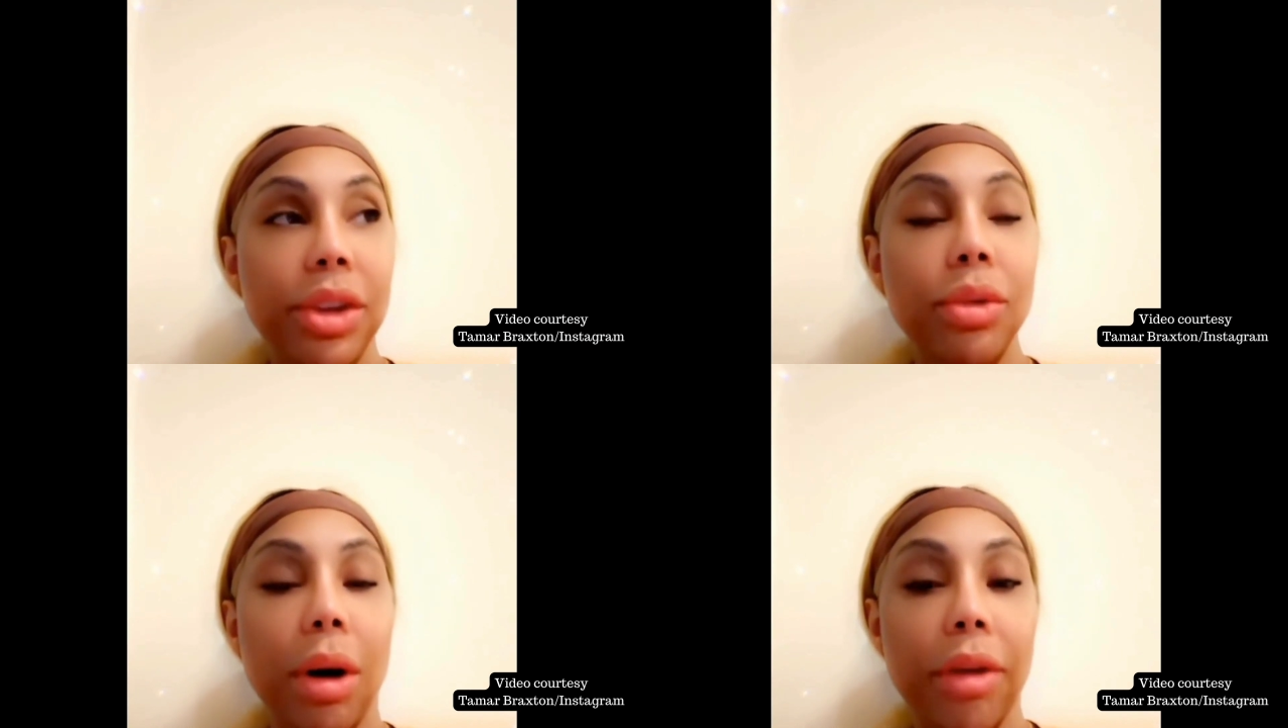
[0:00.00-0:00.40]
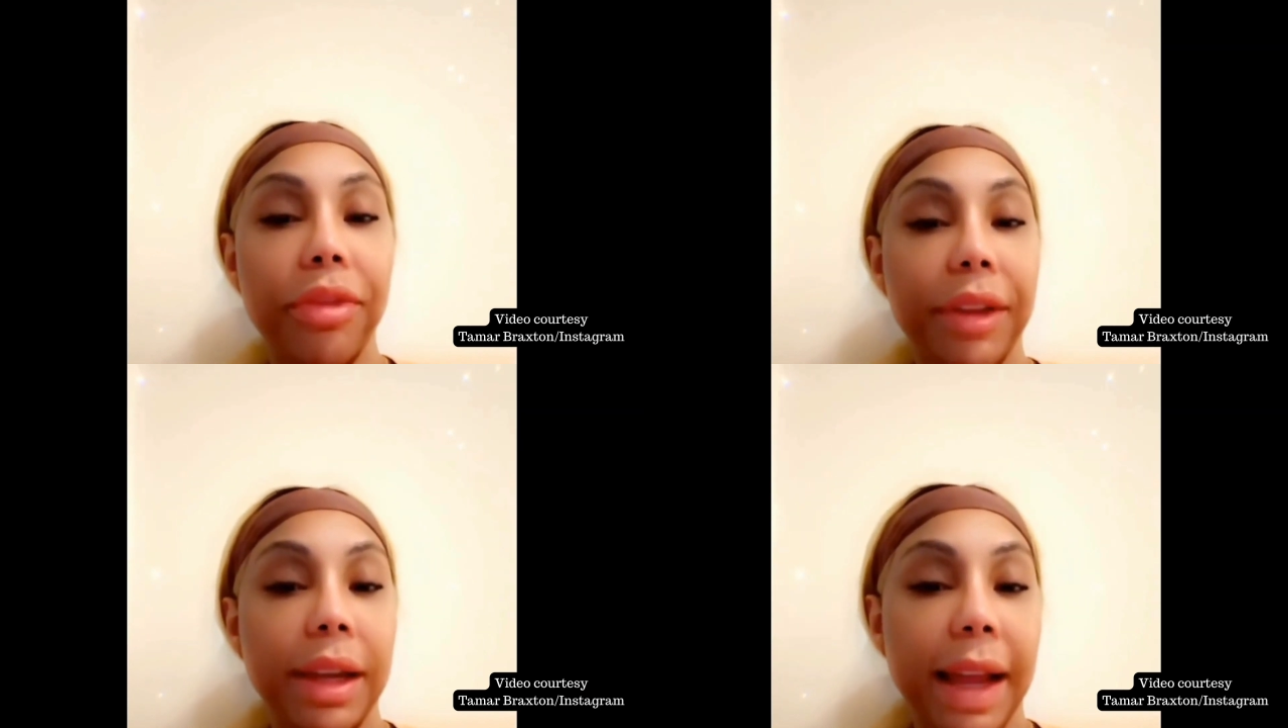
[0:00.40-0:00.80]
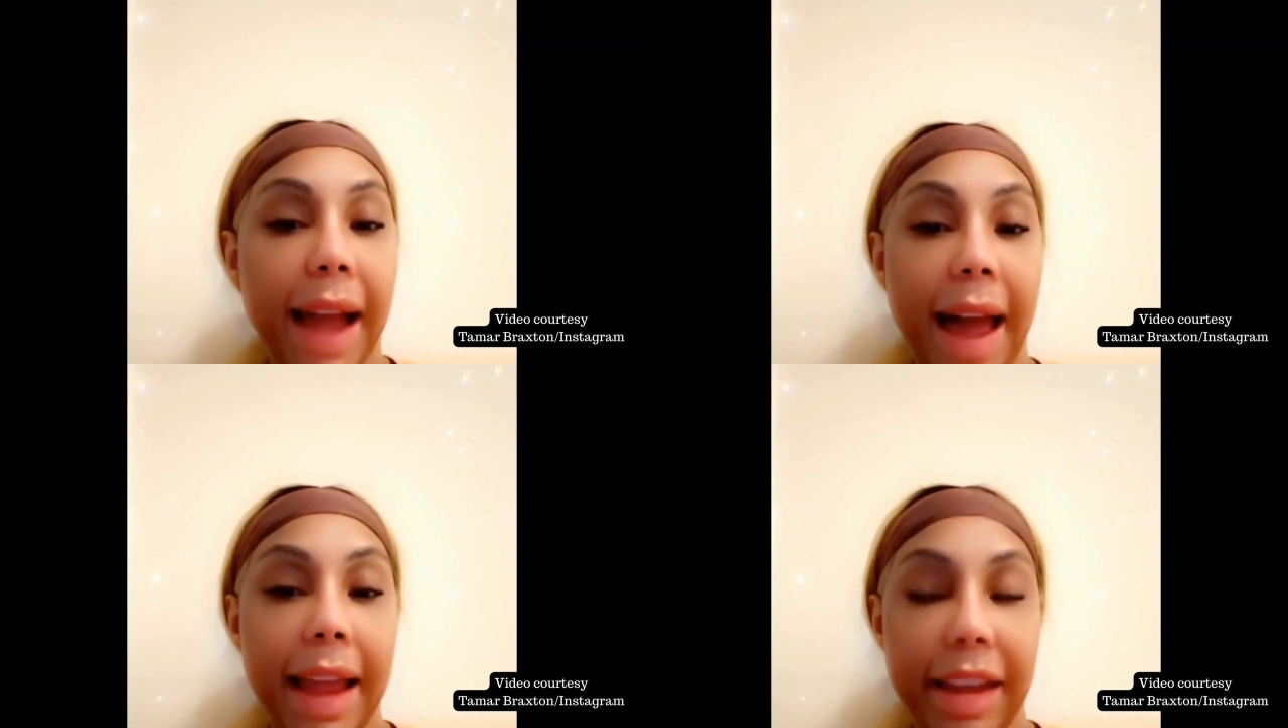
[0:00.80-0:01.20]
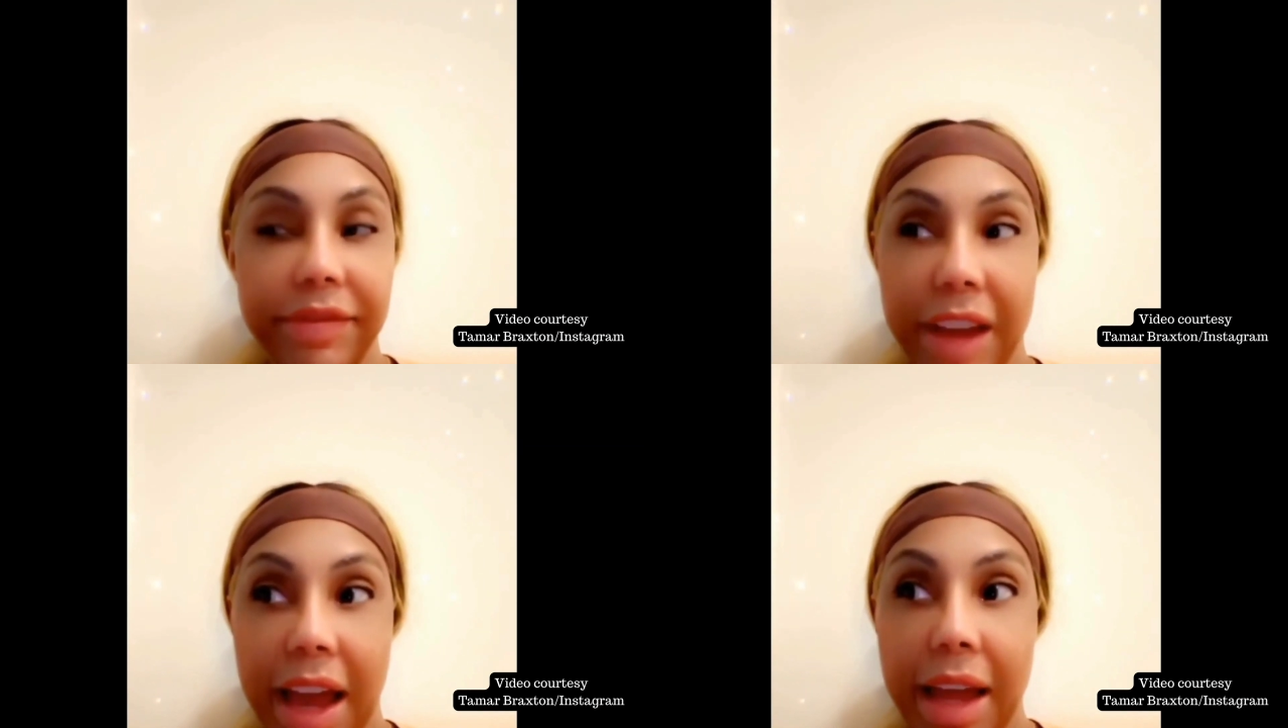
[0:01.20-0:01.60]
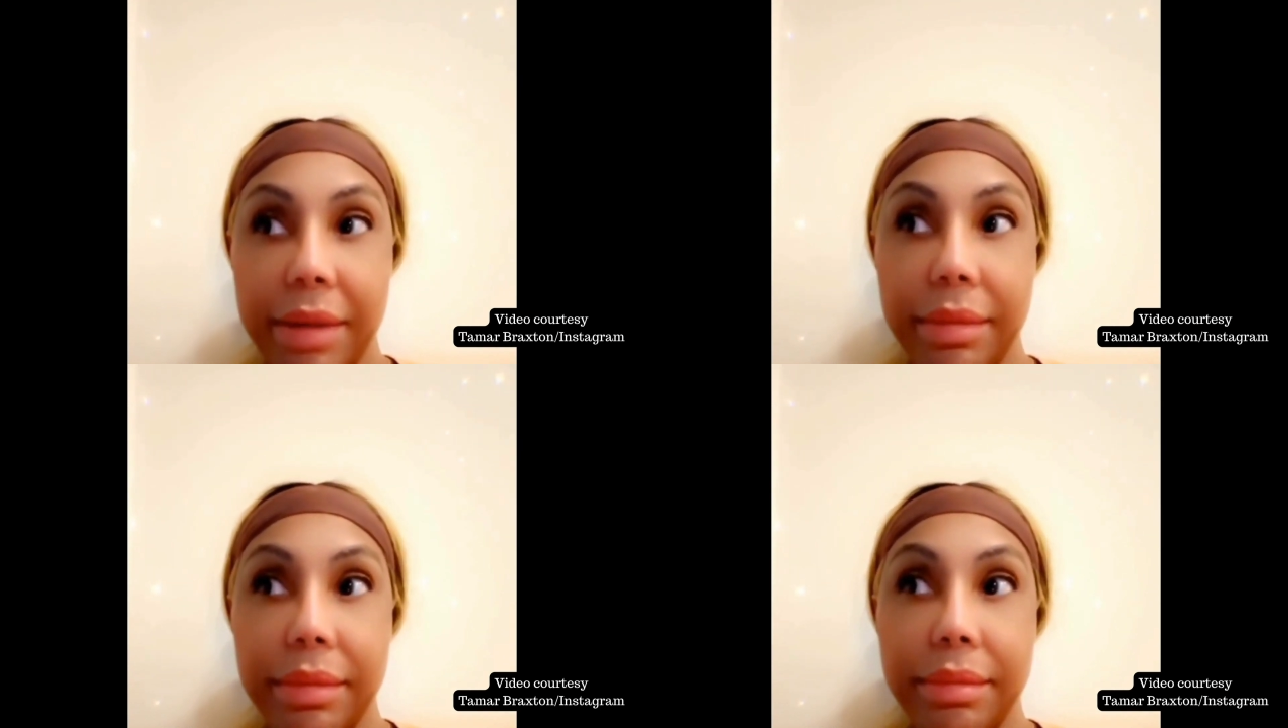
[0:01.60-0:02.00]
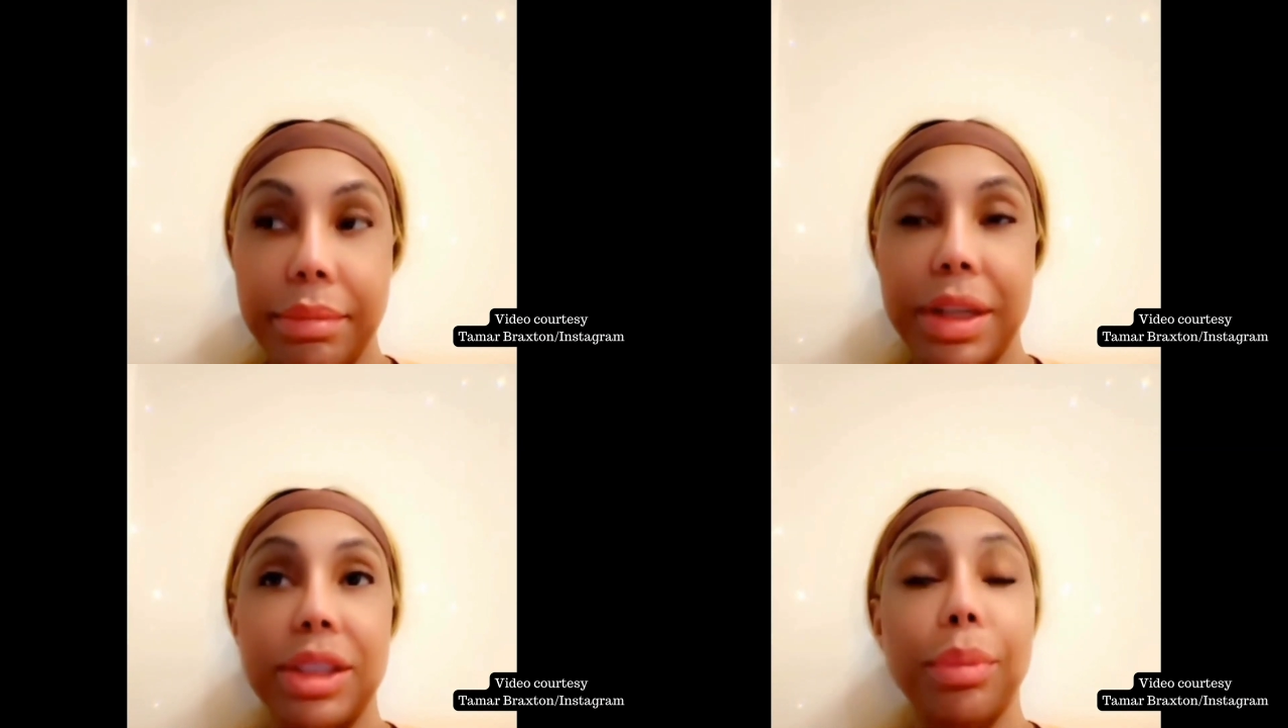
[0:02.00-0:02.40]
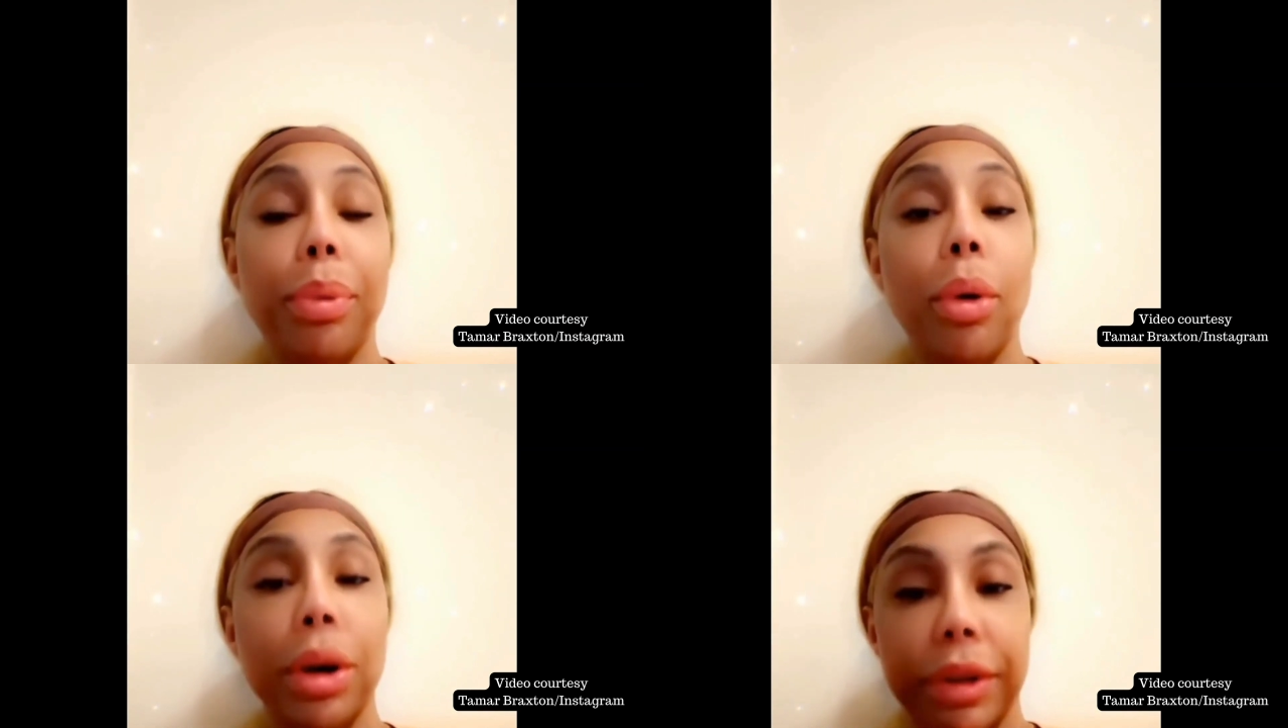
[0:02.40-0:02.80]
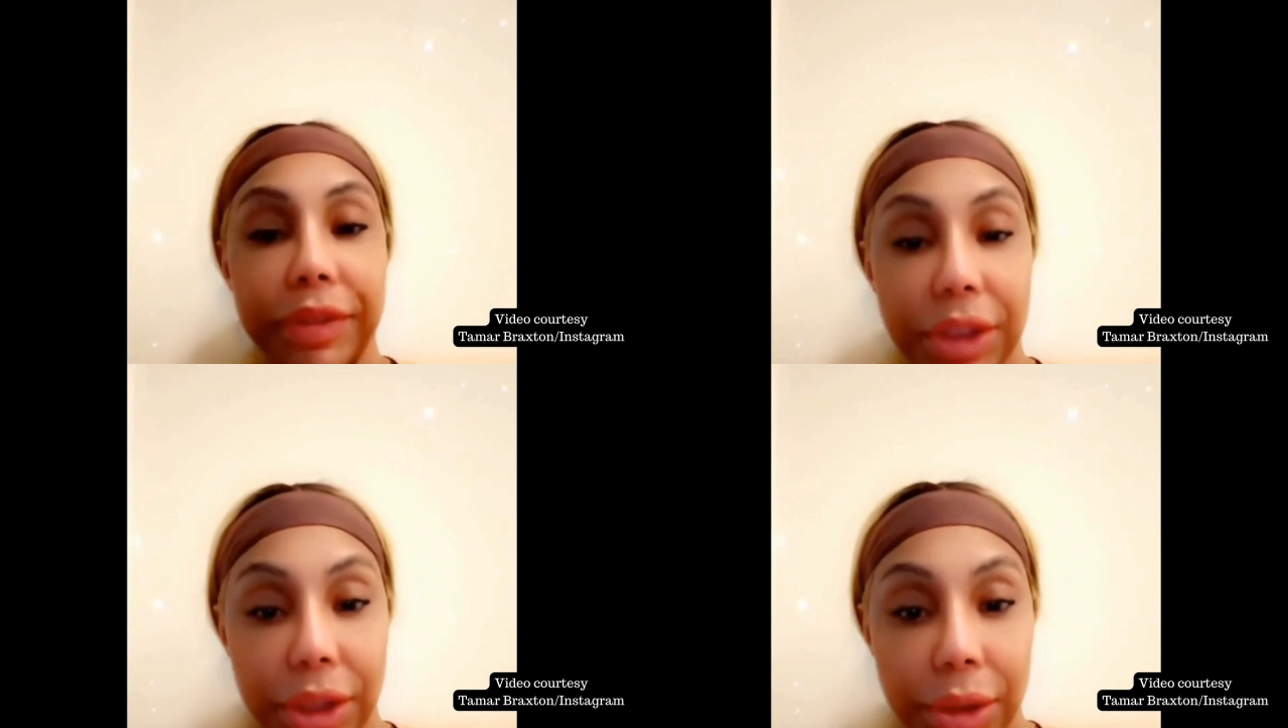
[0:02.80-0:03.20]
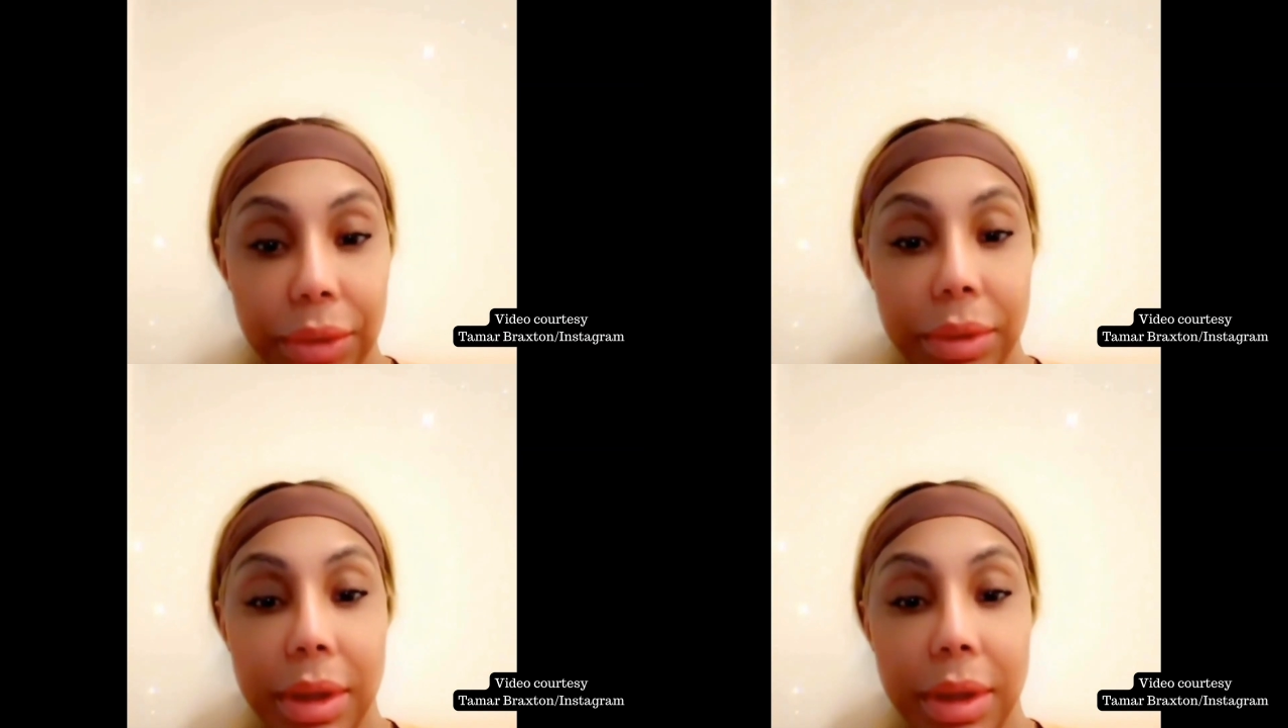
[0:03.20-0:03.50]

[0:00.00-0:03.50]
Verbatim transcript: you all feel like I have not been supportive to you.